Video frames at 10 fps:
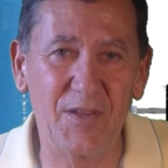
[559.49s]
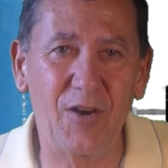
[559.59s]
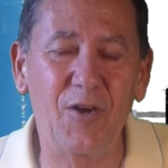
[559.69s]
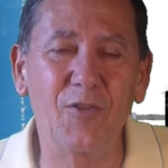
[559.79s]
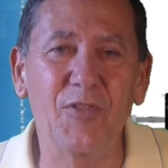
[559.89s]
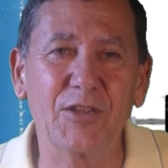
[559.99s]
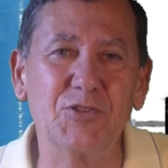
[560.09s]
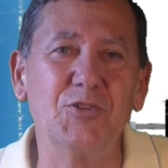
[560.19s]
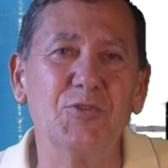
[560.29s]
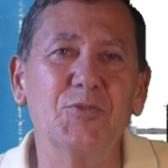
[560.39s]
all that
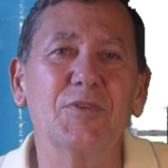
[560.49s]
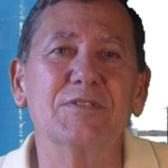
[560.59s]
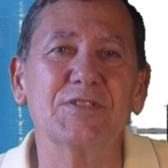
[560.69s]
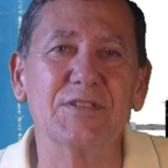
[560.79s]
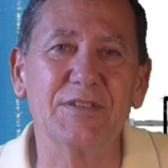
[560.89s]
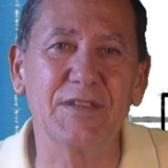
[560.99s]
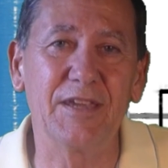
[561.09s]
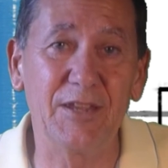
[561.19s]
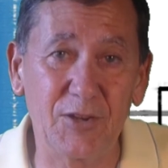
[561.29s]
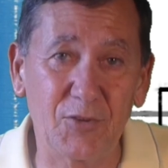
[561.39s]
you
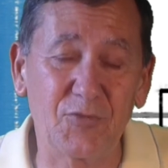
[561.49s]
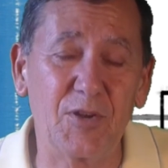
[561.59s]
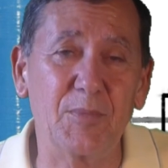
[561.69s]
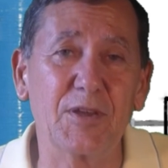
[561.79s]
hear from